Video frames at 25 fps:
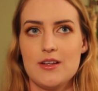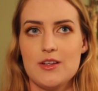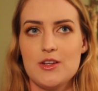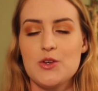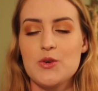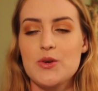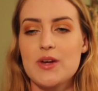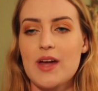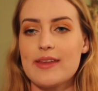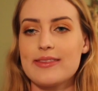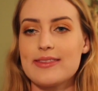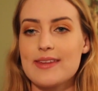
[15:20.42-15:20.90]

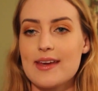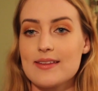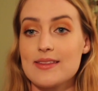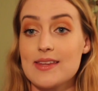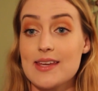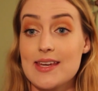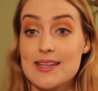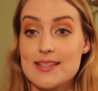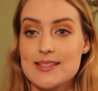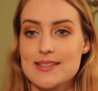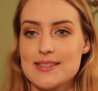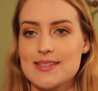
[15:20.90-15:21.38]
you get that
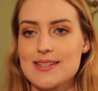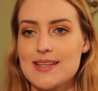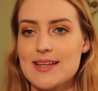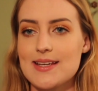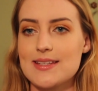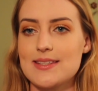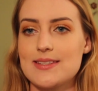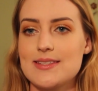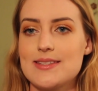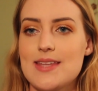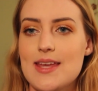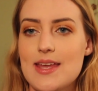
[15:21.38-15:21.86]
like
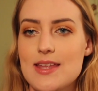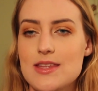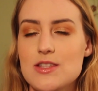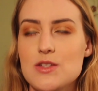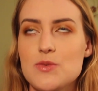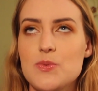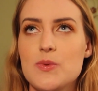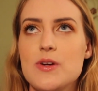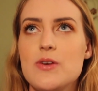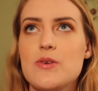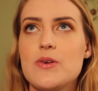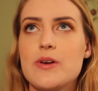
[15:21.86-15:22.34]
sixth
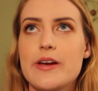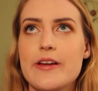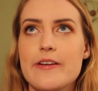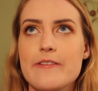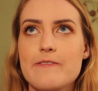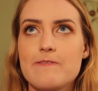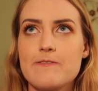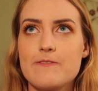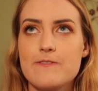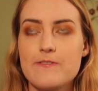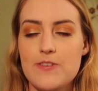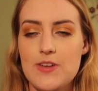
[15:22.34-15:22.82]
sense where you
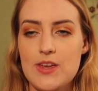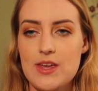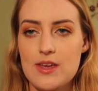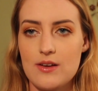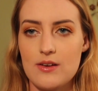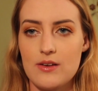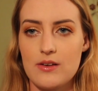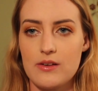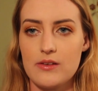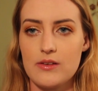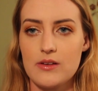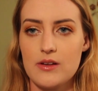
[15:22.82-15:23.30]
can
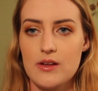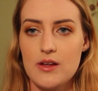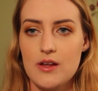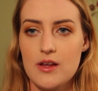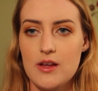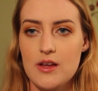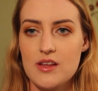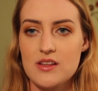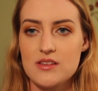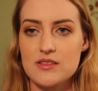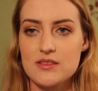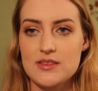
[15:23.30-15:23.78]
feel
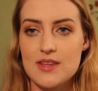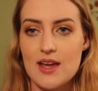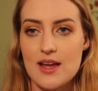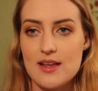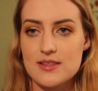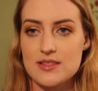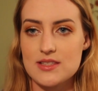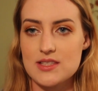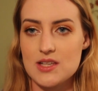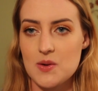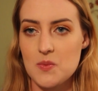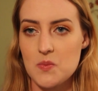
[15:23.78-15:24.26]

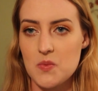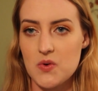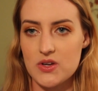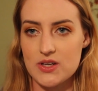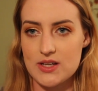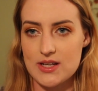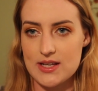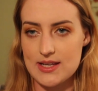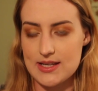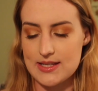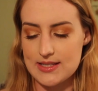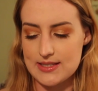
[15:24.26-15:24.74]
that
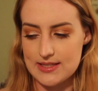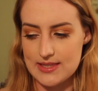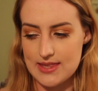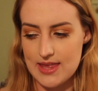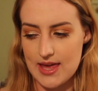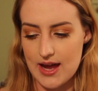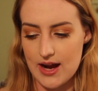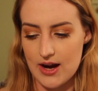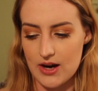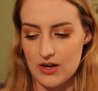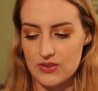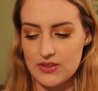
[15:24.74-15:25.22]
someone is
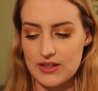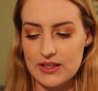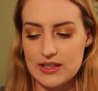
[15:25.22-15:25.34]
there.